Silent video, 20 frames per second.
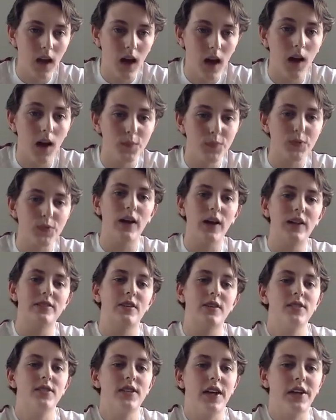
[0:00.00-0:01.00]
So as
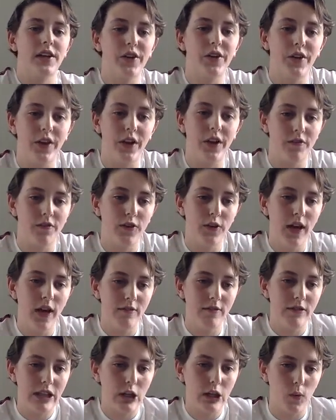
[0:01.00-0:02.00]
I was saying earlier, if you
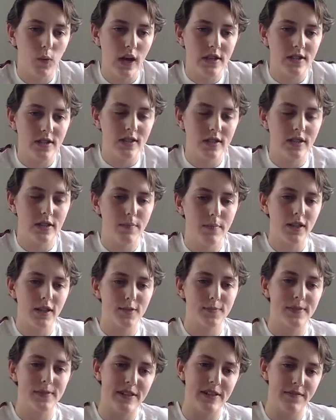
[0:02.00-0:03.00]
have any questions about
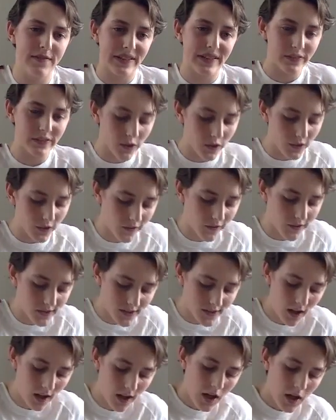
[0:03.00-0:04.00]
specific
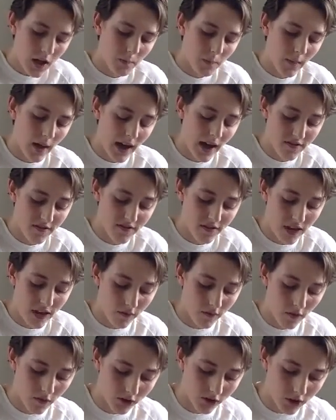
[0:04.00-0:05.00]
roles, my
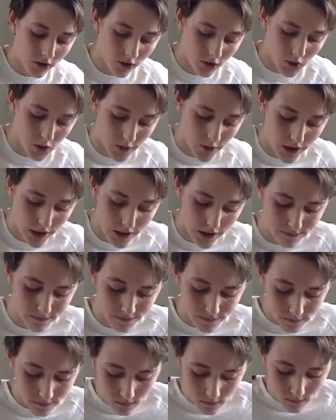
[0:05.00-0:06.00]
favorite roles were
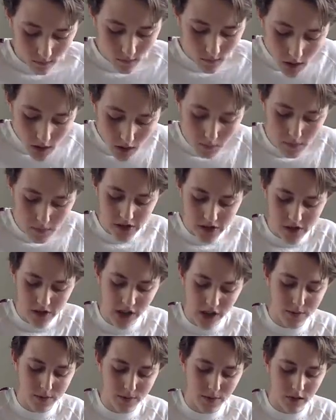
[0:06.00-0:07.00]
Miss
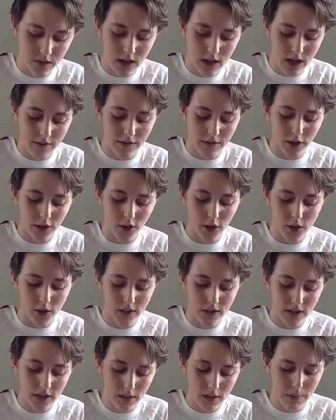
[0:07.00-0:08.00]
Trunchbull, Evan
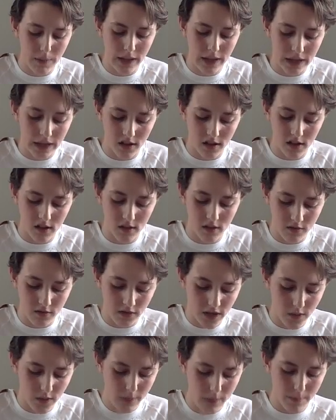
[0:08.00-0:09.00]
Goldman, the Baker
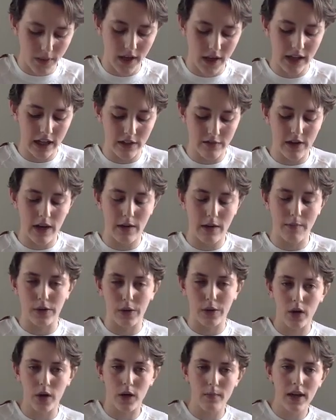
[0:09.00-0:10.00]
Runaway Bunny, and Ren
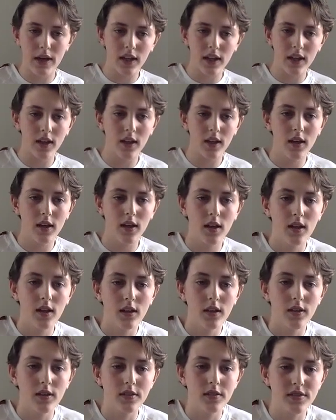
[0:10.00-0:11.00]
McCormick.
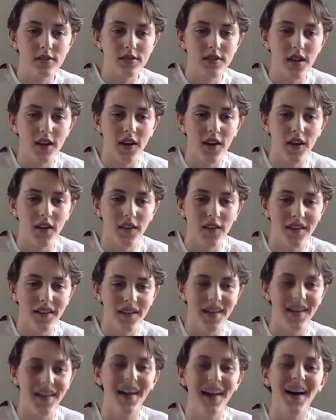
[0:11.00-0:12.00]
So
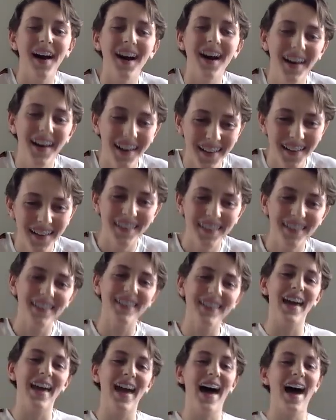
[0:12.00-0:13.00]

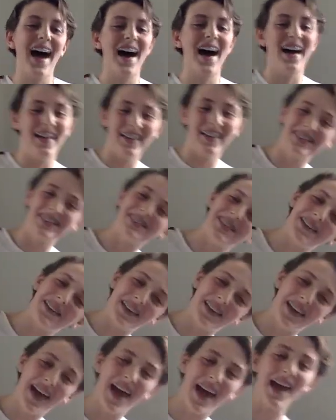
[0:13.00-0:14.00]
yeah, it's
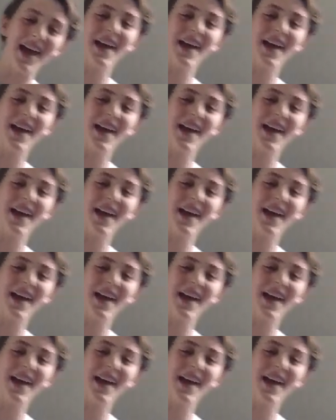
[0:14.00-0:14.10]
okay.